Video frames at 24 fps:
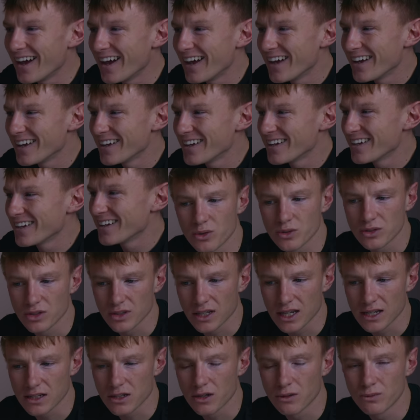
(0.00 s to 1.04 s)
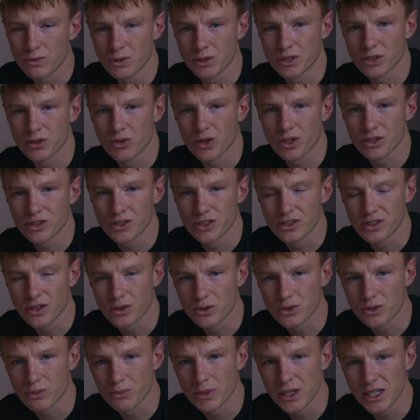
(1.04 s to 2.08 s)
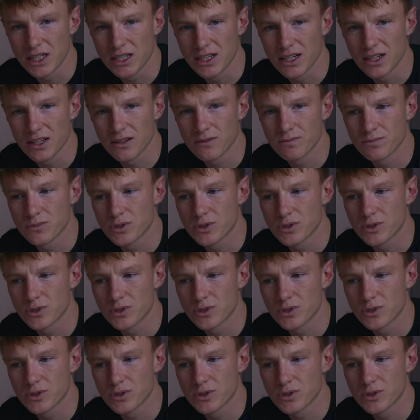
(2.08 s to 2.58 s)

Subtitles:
They can also get coverage across your social media.